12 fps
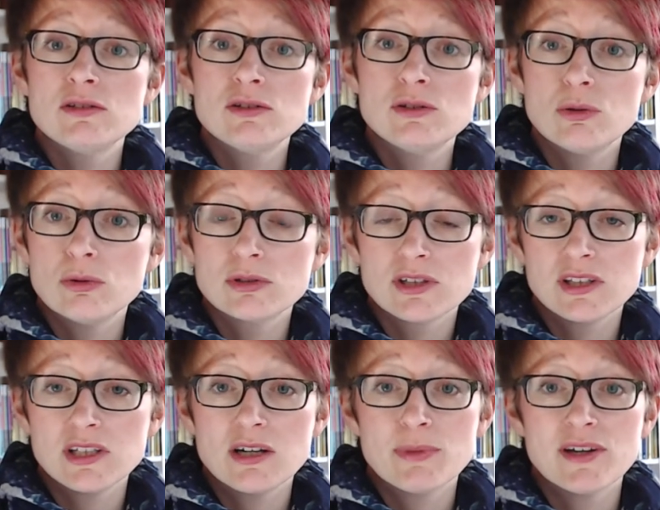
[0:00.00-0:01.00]
talk to the
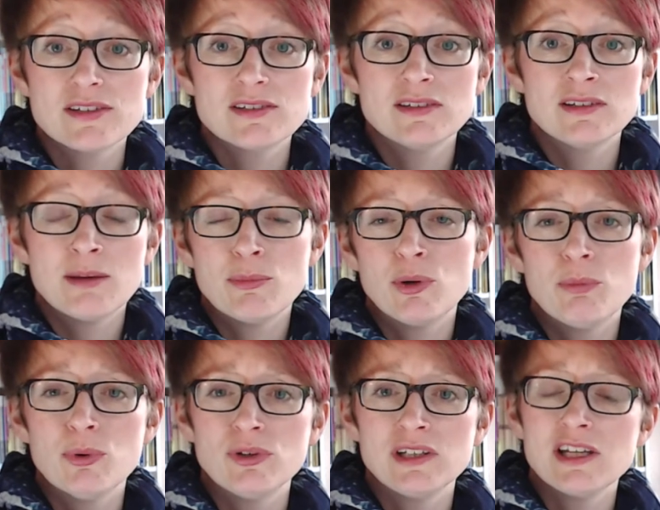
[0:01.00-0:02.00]
young person, and more
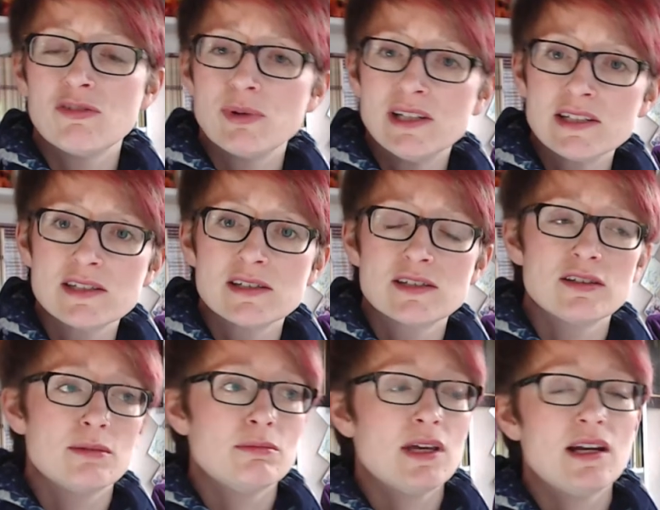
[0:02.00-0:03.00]
importantly, if we listen to
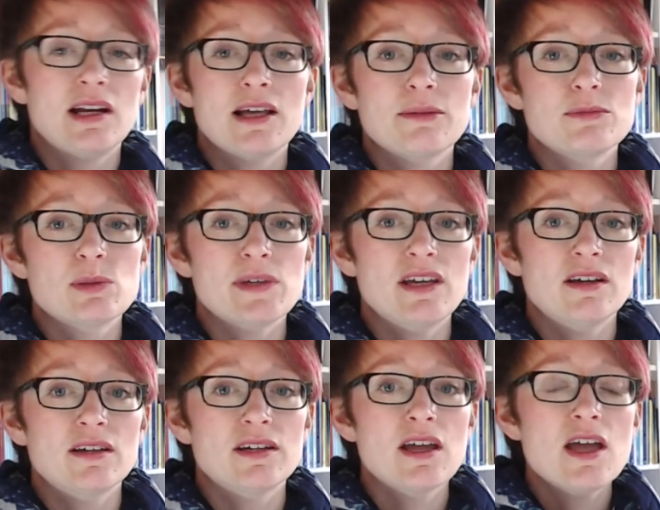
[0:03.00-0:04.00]
them and allow them to be
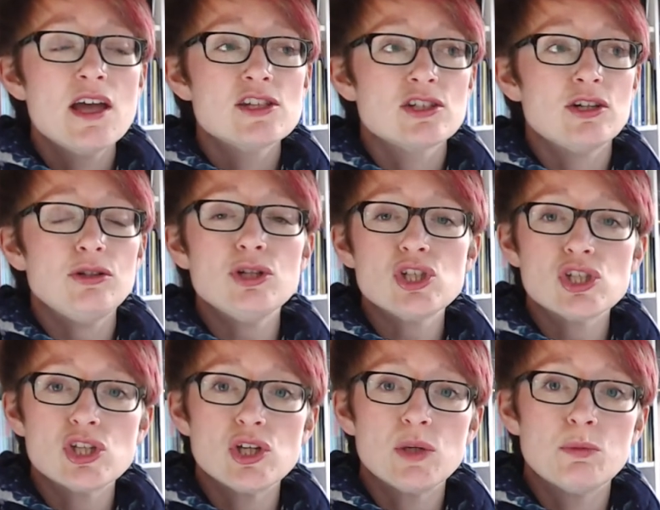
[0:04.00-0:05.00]
heard. So don't
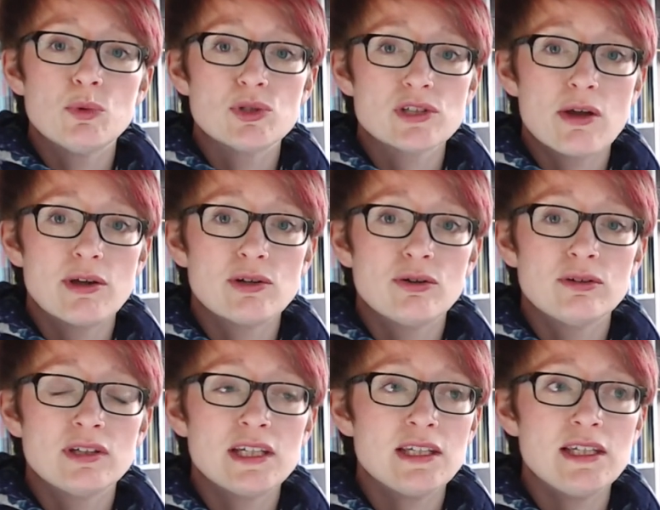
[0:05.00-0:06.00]
assume what's going
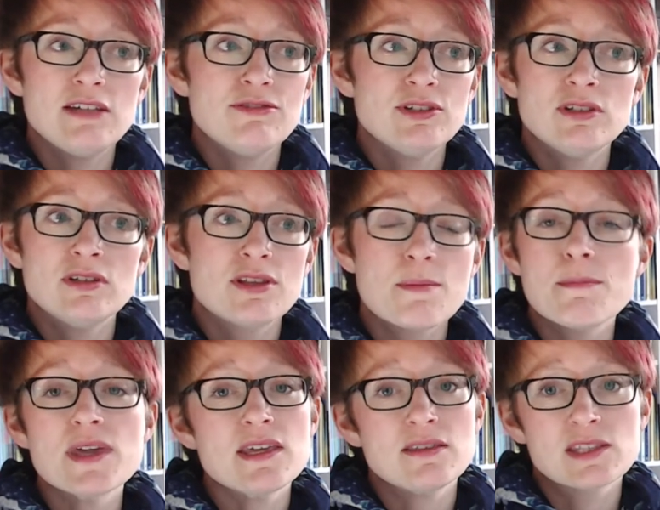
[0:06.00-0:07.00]
on. Even the
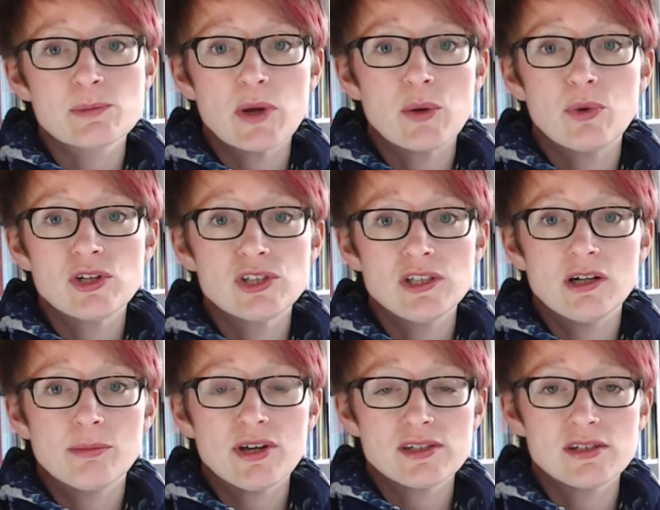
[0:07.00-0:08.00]
means by which a young
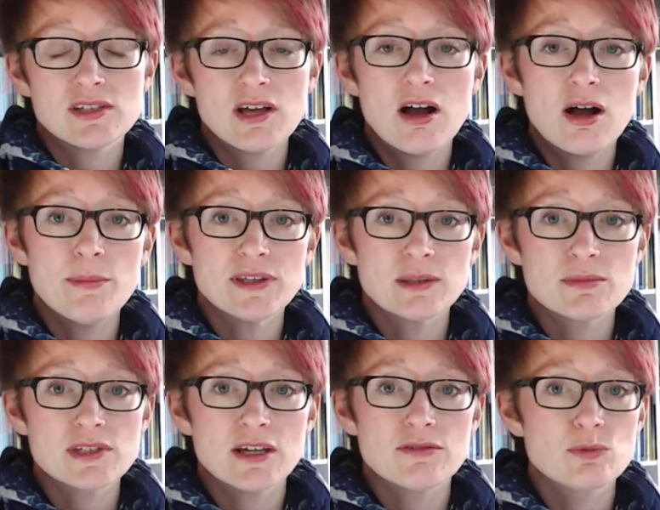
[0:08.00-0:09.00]
person is harming
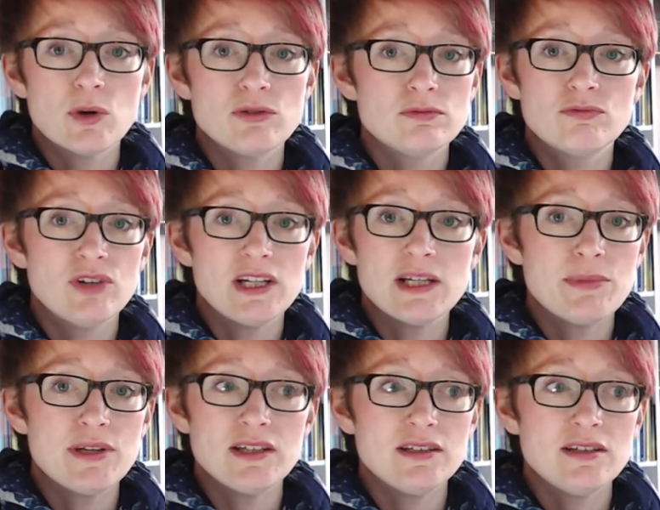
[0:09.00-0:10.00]
themselves won't really
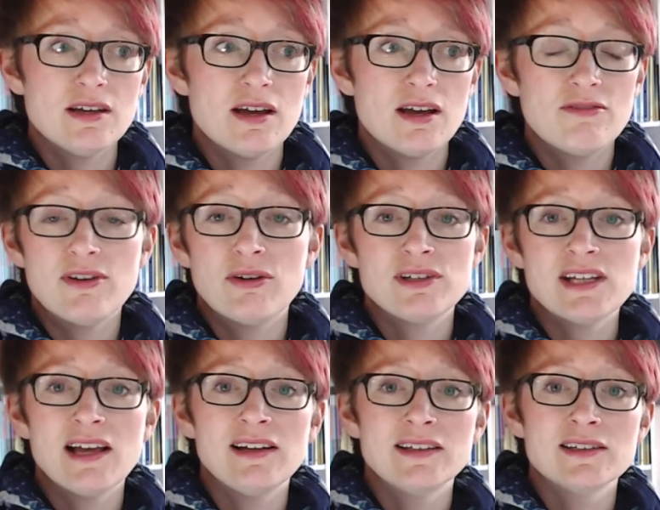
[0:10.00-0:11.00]
be very
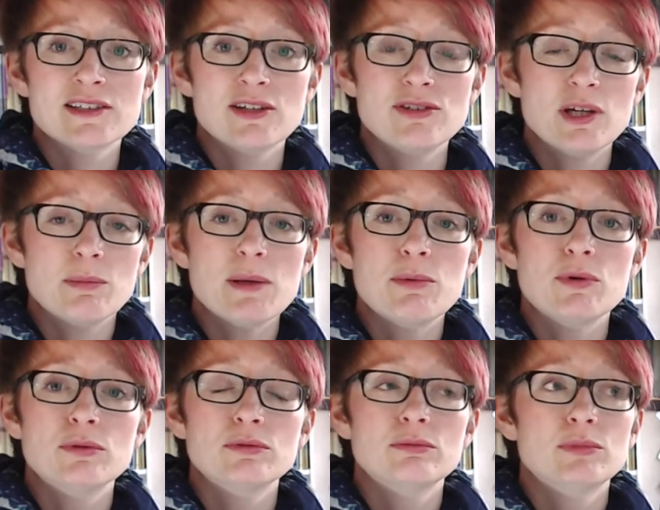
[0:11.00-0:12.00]
telling. So young
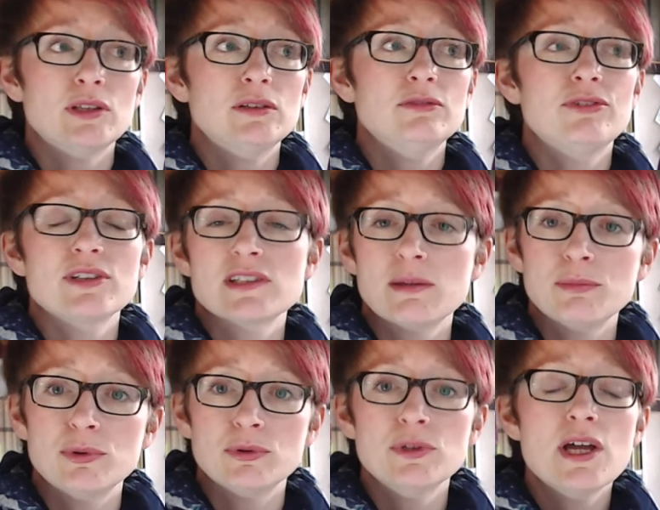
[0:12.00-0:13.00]
people will, for example,